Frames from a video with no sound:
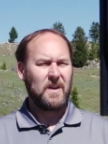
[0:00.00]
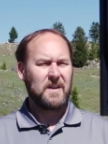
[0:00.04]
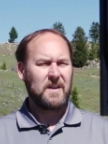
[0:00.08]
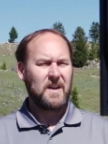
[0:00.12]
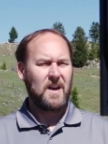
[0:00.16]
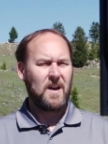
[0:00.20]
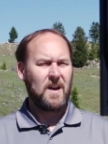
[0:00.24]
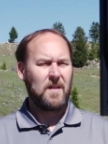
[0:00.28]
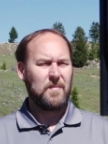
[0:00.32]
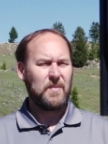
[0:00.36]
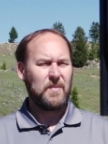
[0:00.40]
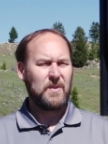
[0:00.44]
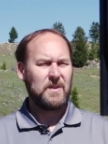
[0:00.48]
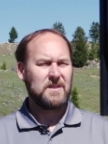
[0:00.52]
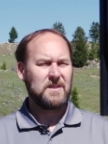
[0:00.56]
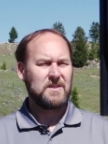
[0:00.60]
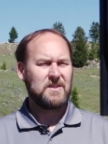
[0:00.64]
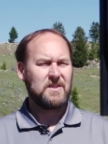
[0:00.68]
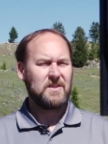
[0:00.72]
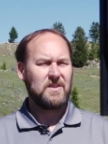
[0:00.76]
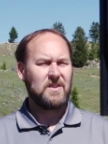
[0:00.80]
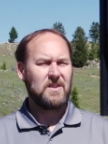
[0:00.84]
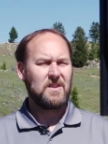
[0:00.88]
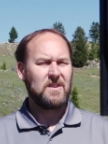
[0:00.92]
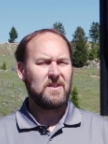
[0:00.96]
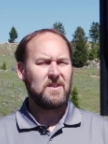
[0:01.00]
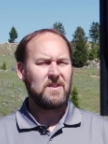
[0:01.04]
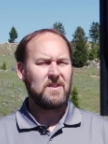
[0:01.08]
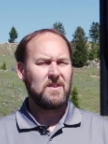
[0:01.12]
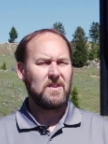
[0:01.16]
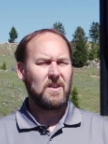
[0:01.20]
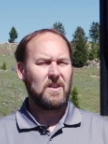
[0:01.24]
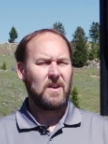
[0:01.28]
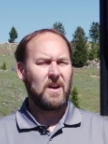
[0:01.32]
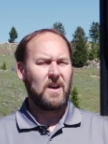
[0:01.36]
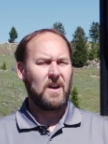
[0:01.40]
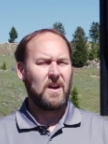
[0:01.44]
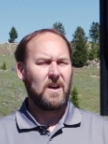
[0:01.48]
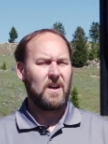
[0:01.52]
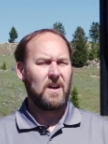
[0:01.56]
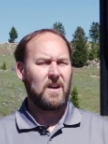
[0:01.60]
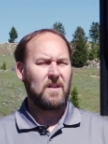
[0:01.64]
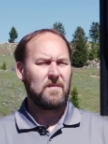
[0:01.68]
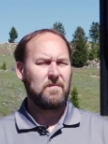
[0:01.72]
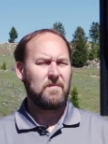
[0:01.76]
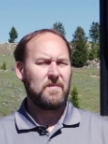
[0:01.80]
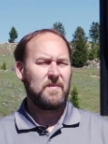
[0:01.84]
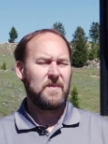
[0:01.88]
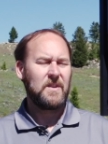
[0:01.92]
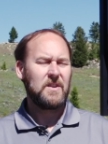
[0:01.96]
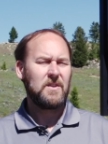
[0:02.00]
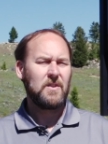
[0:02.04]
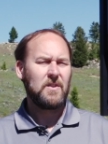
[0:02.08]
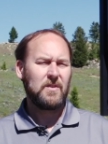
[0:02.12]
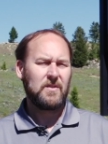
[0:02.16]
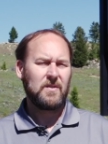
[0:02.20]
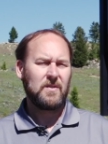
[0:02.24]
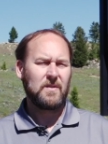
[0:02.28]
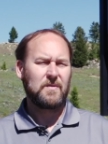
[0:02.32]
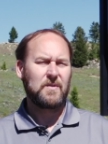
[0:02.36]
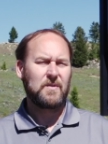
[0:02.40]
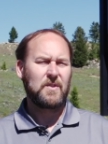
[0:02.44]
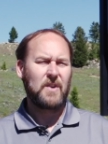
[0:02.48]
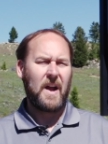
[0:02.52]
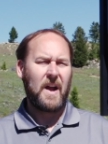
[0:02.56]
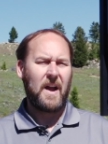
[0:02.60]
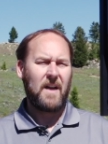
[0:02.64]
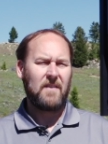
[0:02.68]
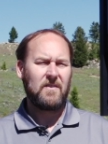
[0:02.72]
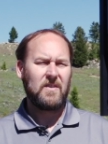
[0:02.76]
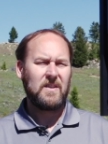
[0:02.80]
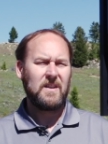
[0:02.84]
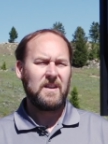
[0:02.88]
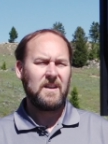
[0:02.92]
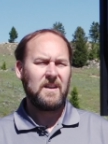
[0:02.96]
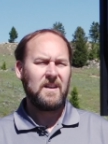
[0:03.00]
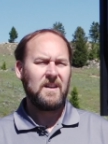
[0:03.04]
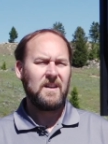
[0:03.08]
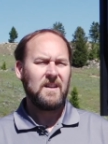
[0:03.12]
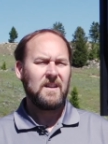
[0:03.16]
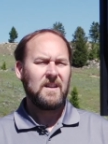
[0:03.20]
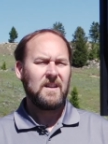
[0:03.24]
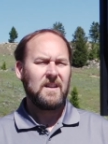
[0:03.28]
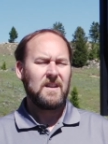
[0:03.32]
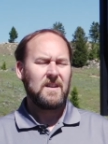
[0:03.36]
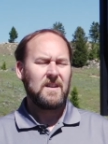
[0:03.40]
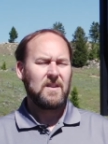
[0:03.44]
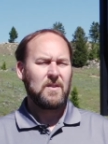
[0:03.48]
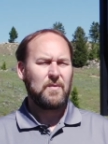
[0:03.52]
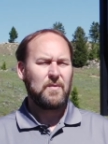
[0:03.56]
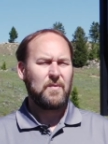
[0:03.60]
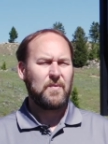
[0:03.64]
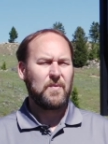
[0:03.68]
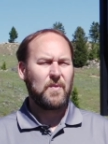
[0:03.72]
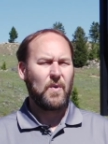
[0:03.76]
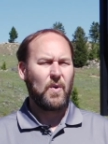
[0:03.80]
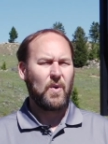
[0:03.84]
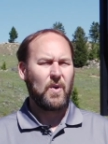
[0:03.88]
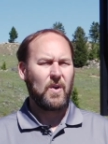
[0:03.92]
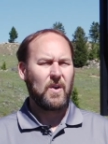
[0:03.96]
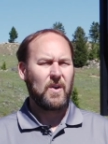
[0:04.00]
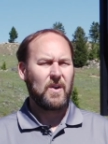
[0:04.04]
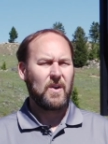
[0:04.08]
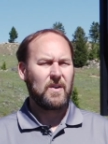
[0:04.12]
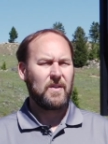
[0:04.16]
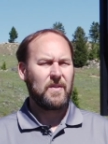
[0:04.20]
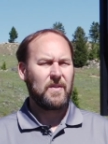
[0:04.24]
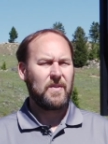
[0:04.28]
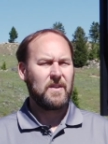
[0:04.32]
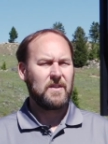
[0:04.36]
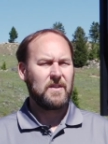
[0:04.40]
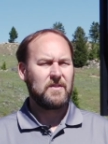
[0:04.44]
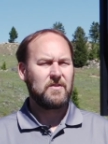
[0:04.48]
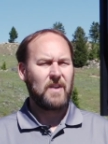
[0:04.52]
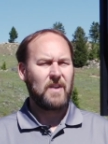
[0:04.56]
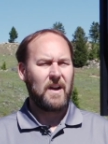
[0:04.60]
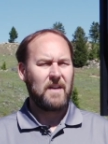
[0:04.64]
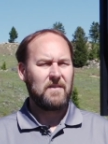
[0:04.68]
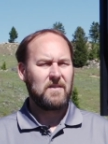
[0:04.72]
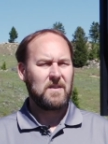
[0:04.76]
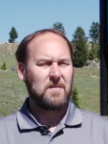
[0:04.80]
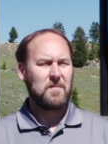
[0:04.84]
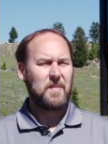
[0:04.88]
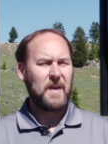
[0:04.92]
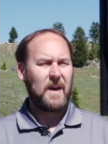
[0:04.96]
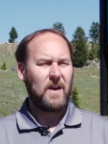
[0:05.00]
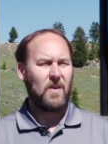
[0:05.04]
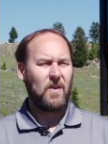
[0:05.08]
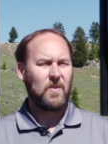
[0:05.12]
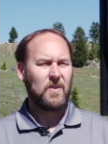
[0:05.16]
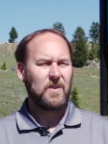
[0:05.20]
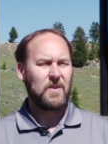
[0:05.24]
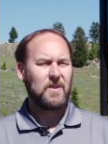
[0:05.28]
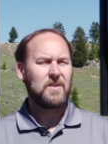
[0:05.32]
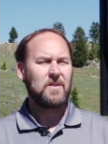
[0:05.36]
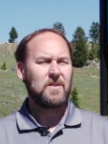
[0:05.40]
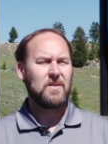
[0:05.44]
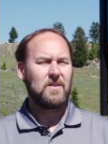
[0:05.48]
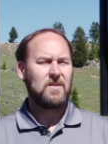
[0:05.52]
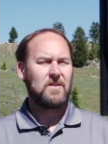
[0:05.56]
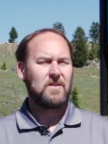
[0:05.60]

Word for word: accomplish the, uh, the use of gravity for the driving power